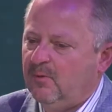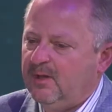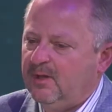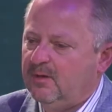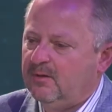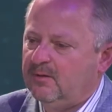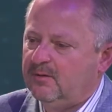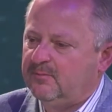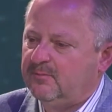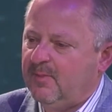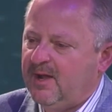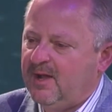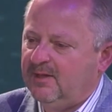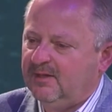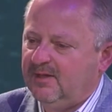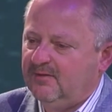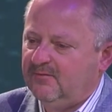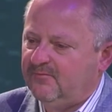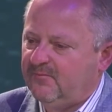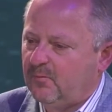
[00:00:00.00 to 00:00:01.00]
entered my
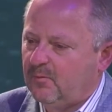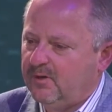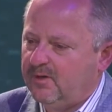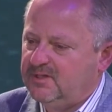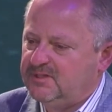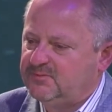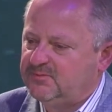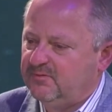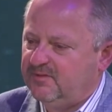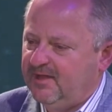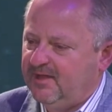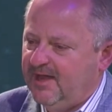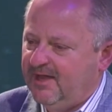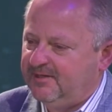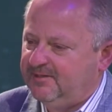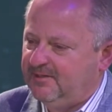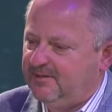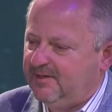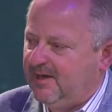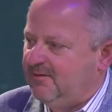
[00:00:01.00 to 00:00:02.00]
late 40s with the
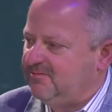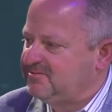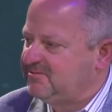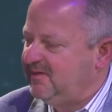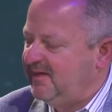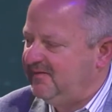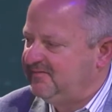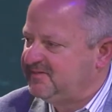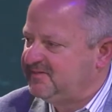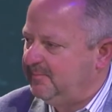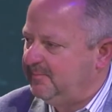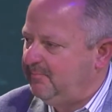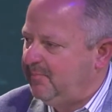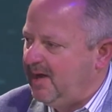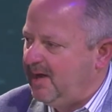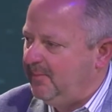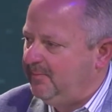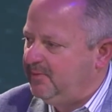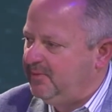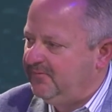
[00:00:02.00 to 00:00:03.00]
idea that I was going to have some
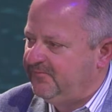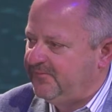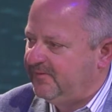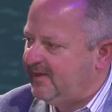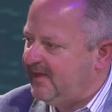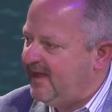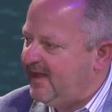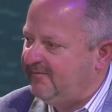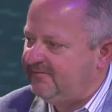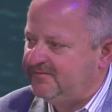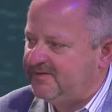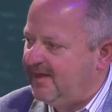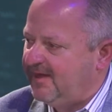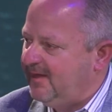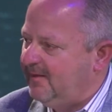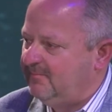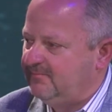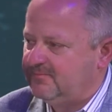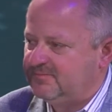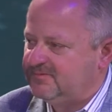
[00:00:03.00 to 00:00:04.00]
Bob Buford
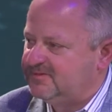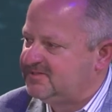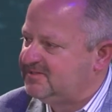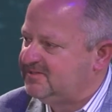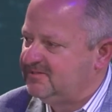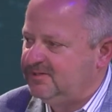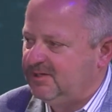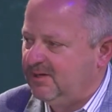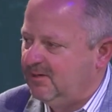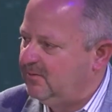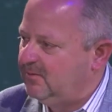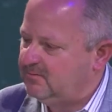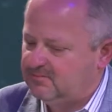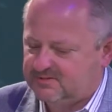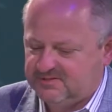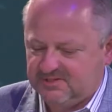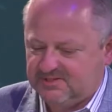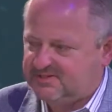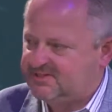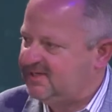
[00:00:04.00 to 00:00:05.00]
halftime,
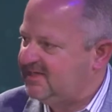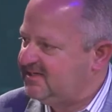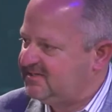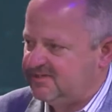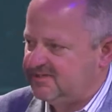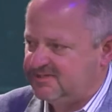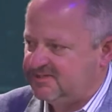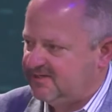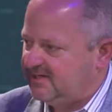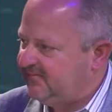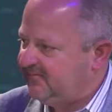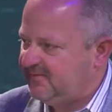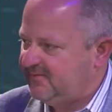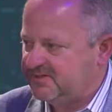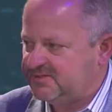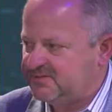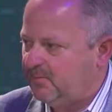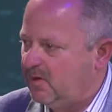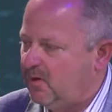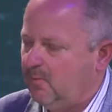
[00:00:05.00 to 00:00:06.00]
success and
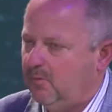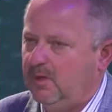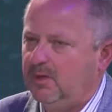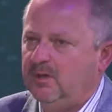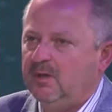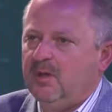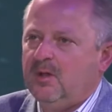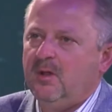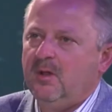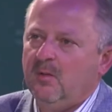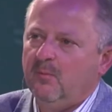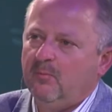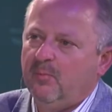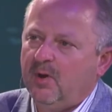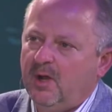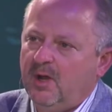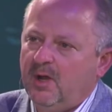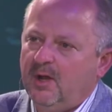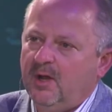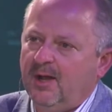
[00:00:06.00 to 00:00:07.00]
significance moment.
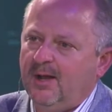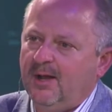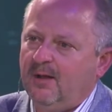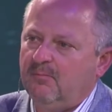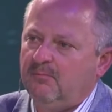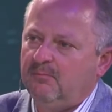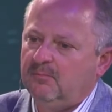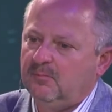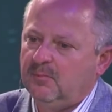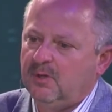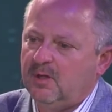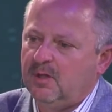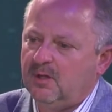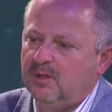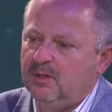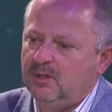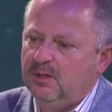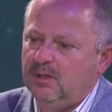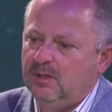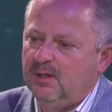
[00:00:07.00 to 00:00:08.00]
But
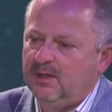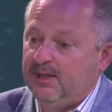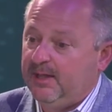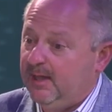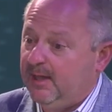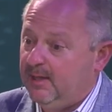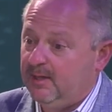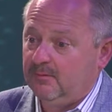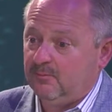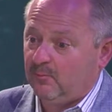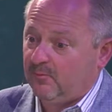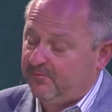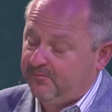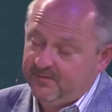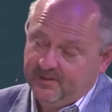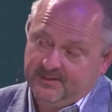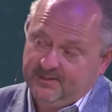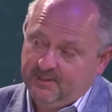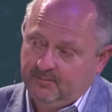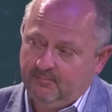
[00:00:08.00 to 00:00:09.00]
again,
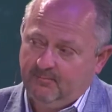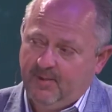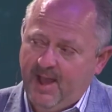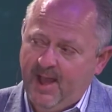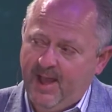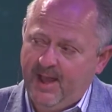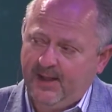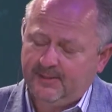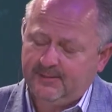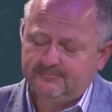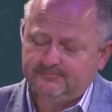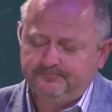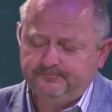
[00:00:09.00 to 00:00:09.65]
reflecting back,